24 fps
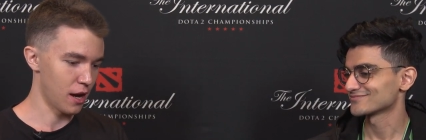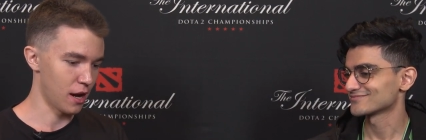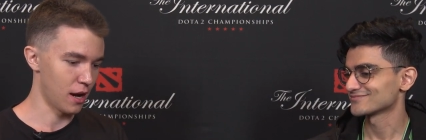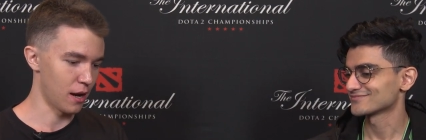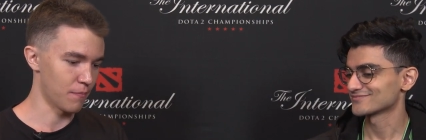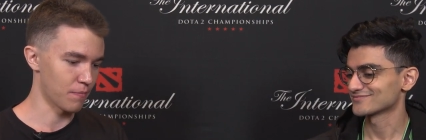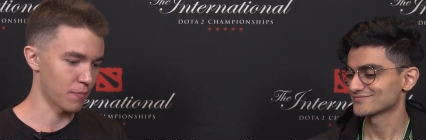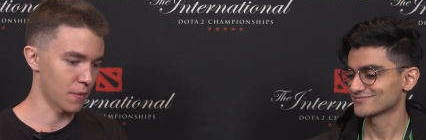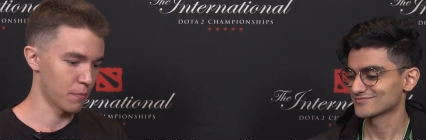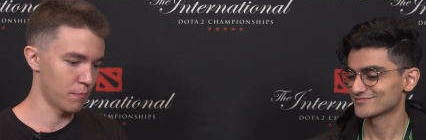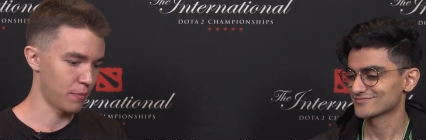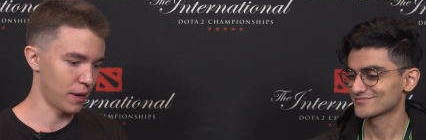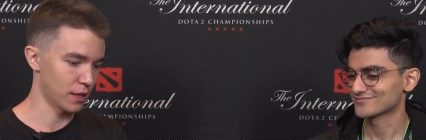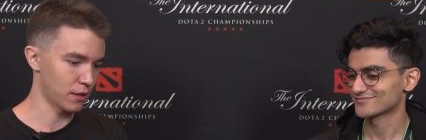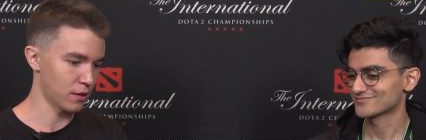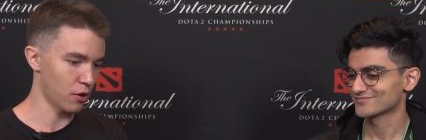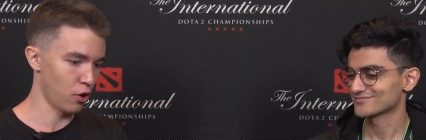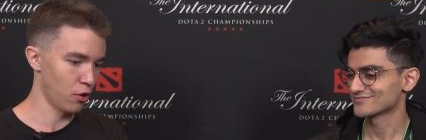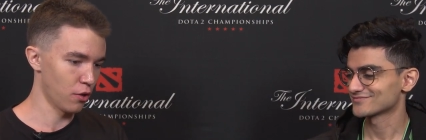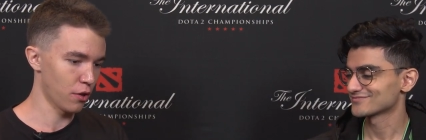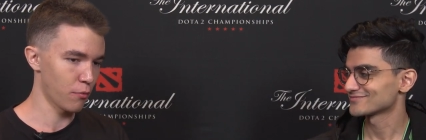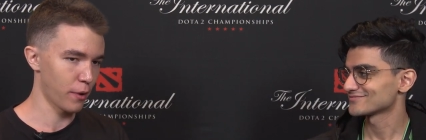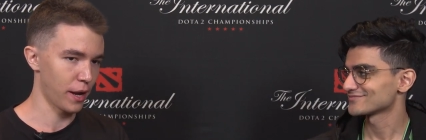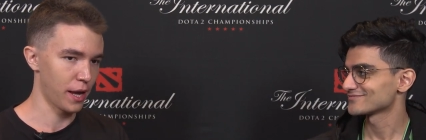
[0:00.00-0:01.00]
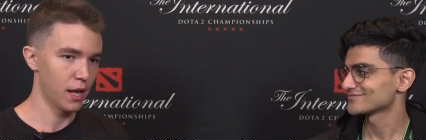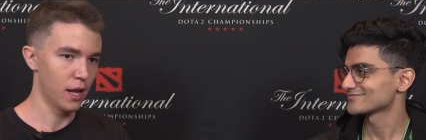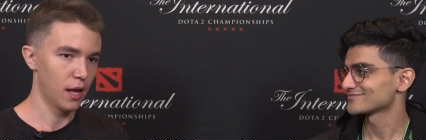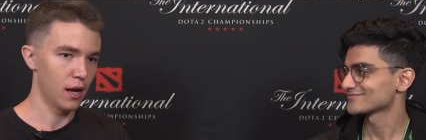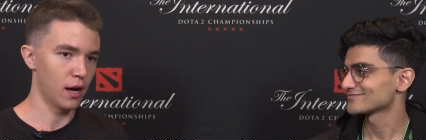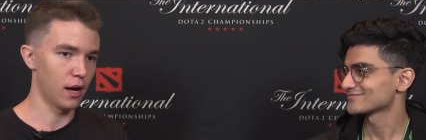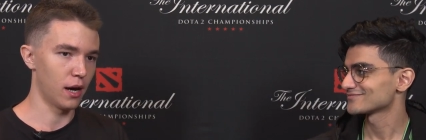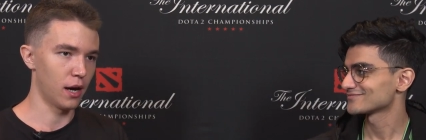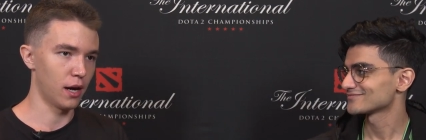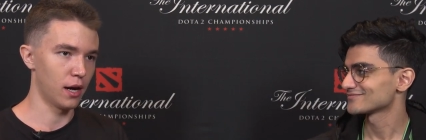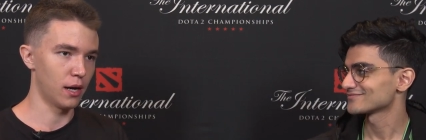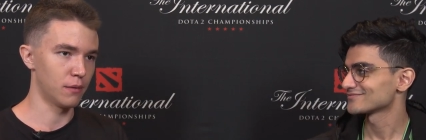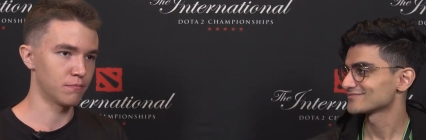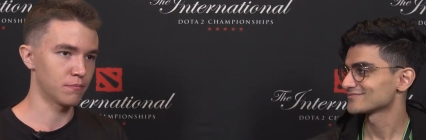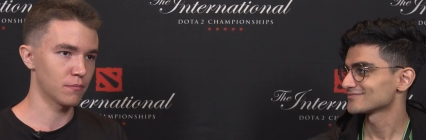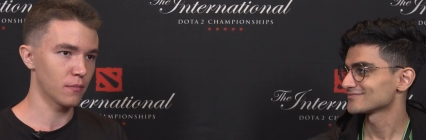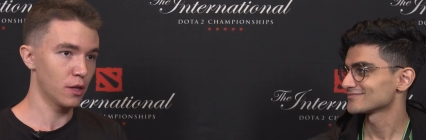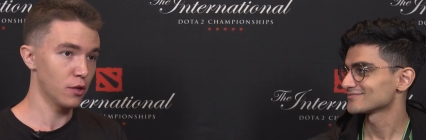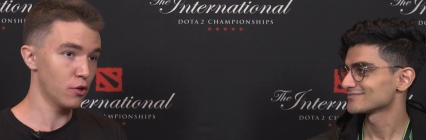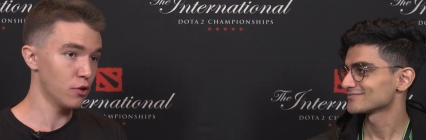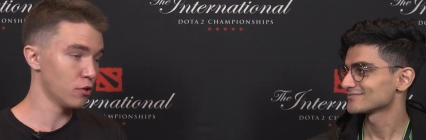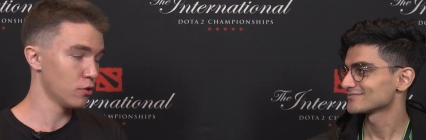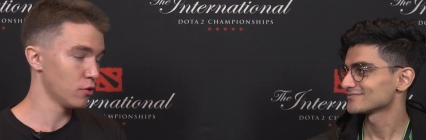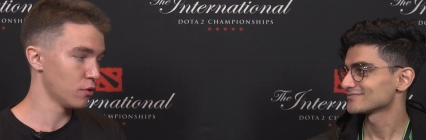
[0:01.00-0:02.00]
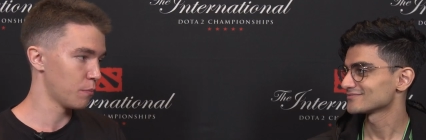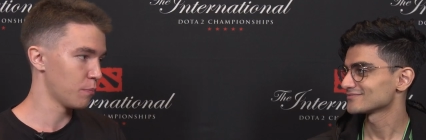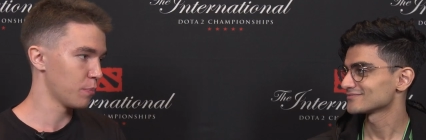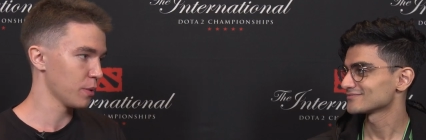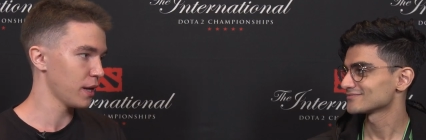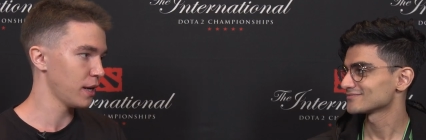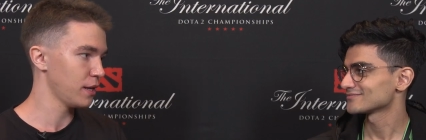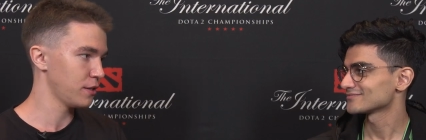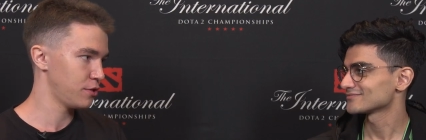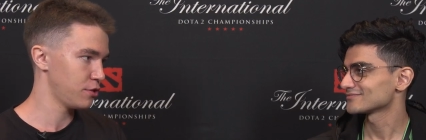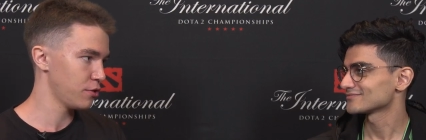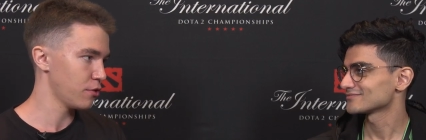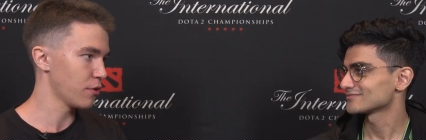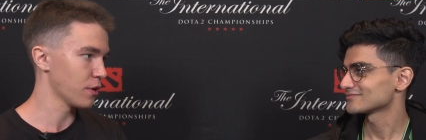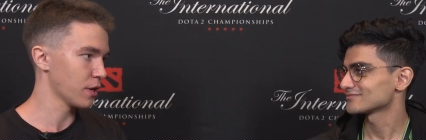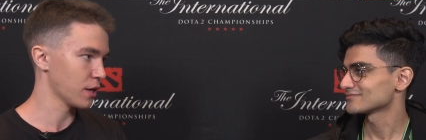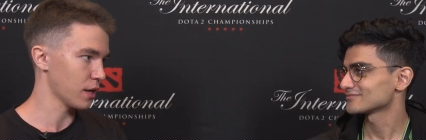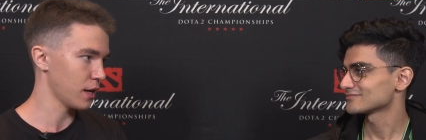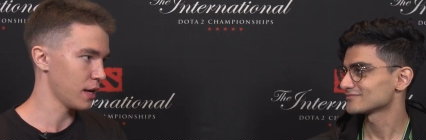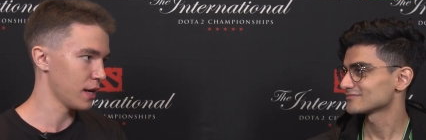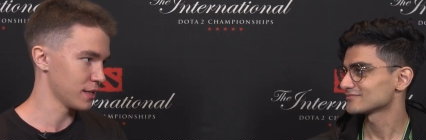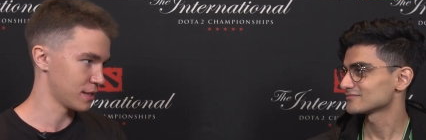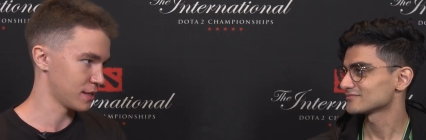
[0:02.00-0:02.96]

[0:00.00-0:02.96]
Speaker 1: But all the way, you played in